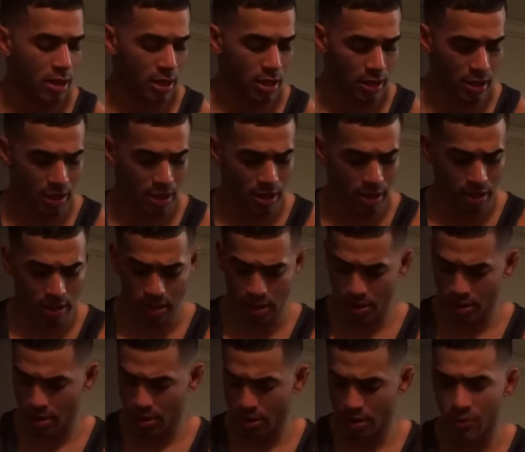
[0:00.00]

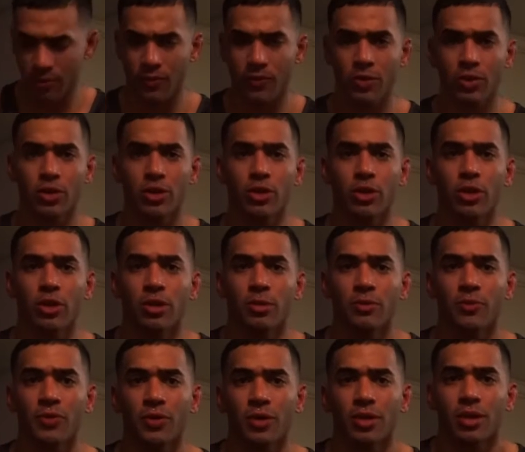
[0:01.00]
And feeling good,
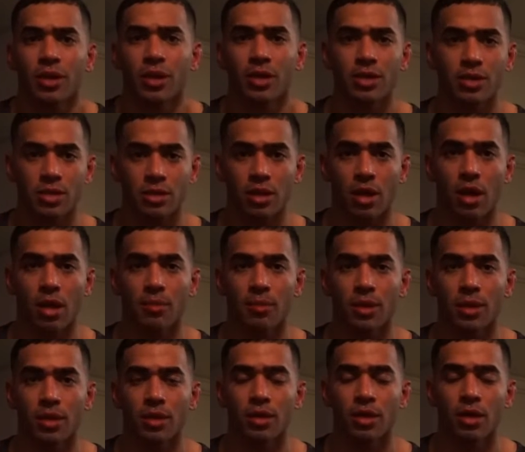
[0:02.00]
but feeling like a
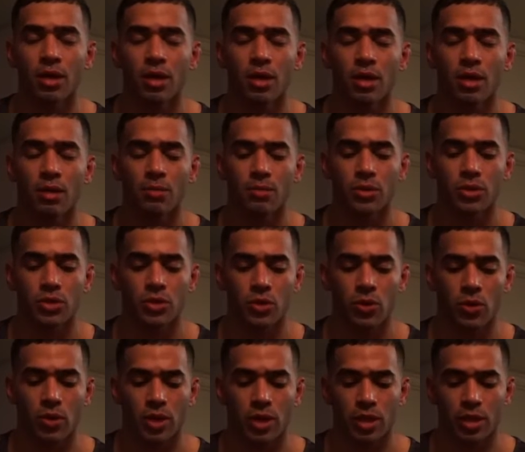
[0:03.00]
zombie
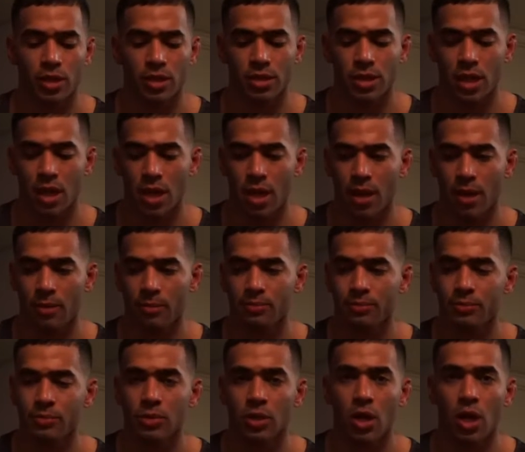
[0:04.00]
majority of the time.